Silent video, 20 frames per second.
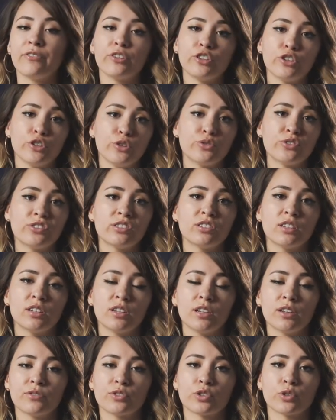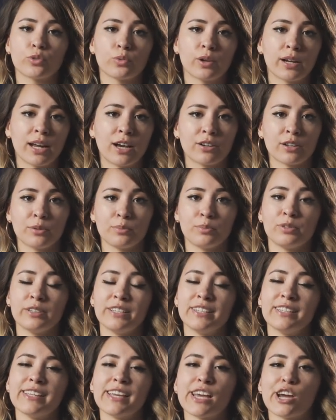I haven't used it enough to run out
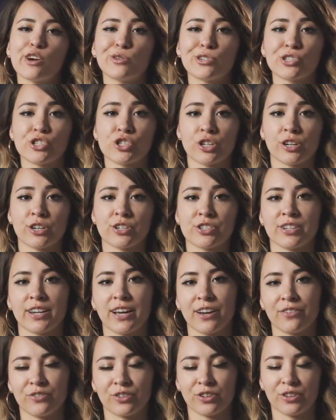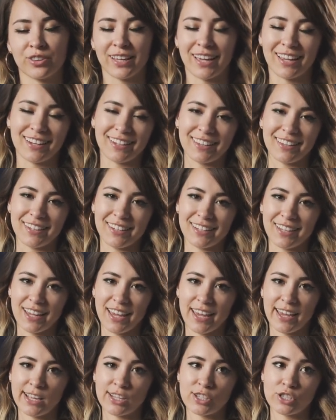completely. I always charge it after the end of the
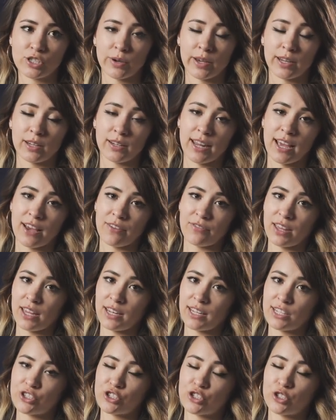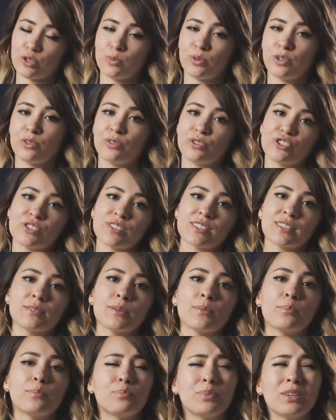day, so I didn't have that issue, but it would just
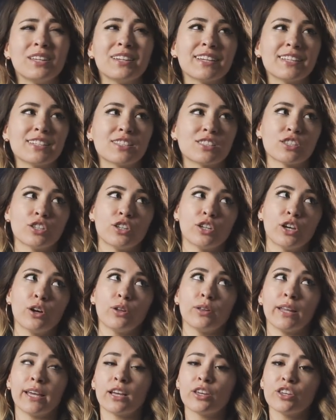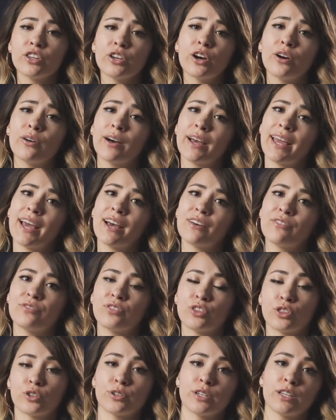be nice to know like, yo, I have
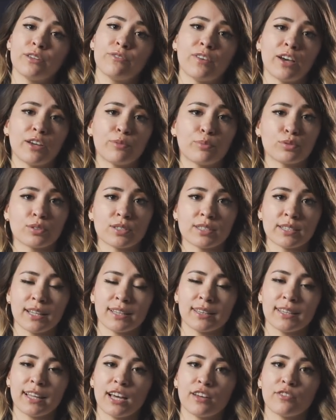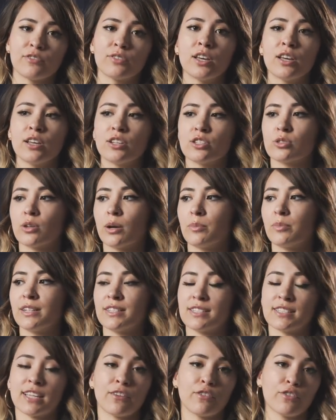35% left, so I'm
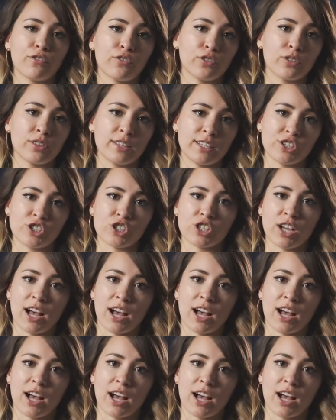gonna save it for these